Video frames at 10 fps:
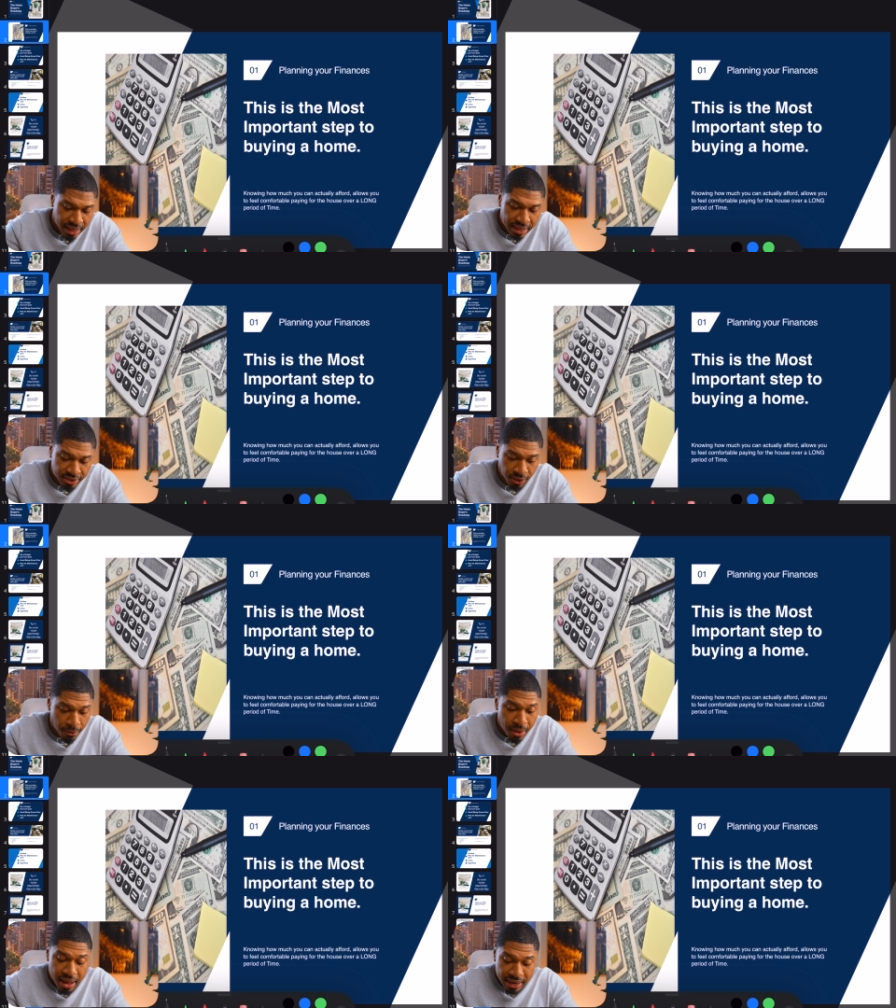So
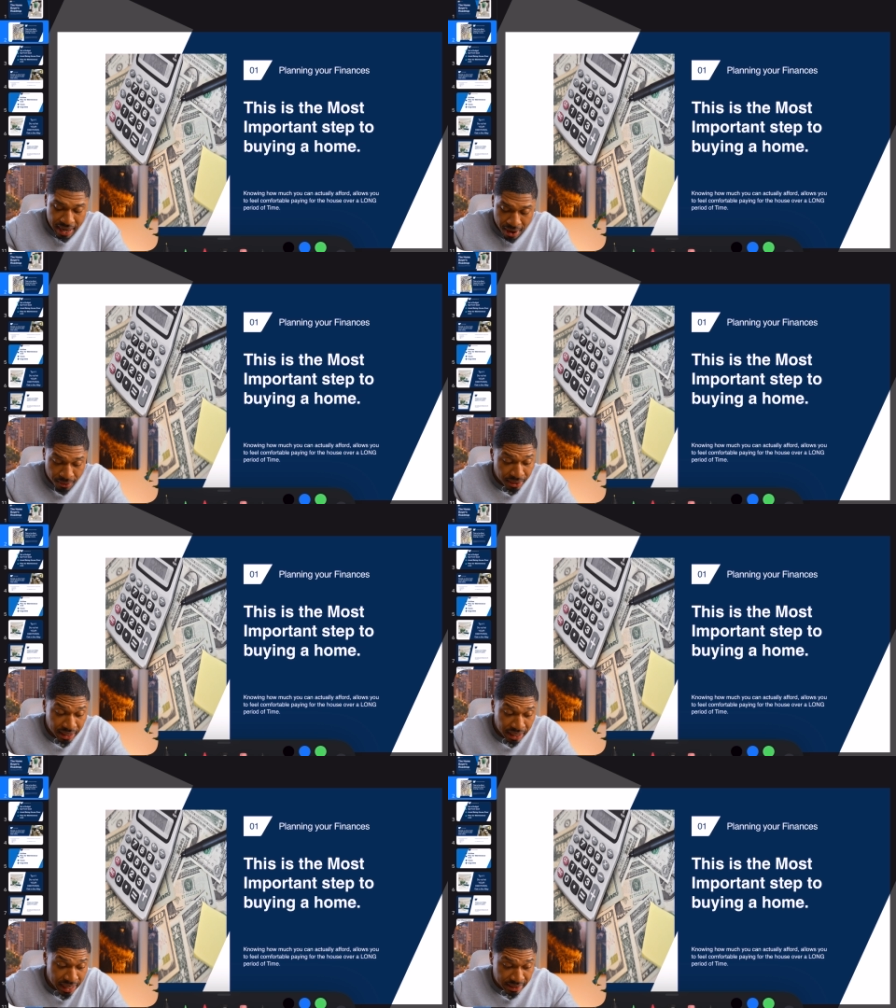now
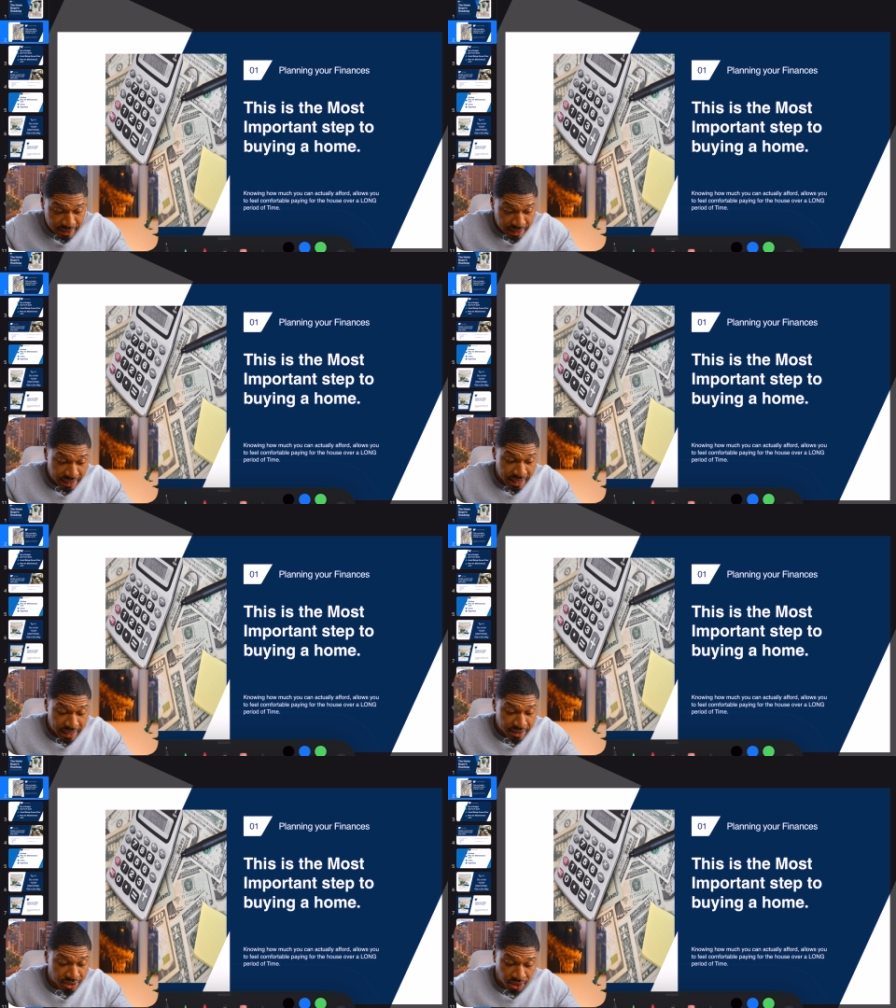let's
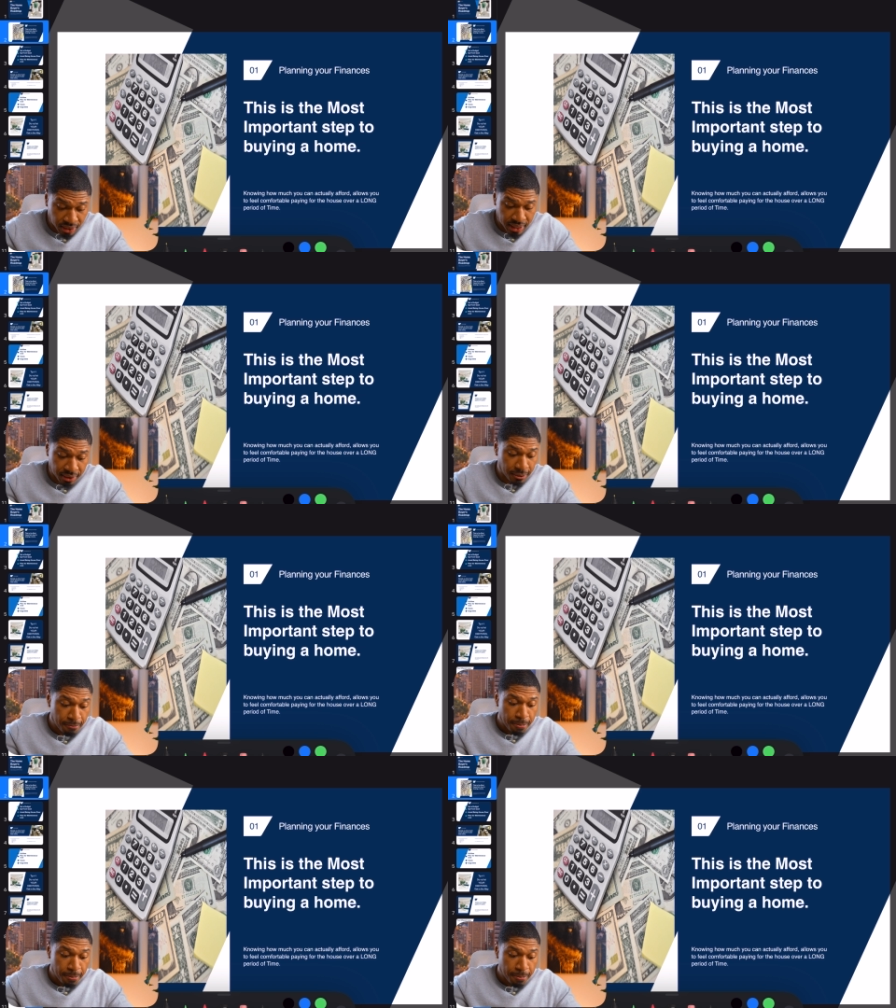get started here.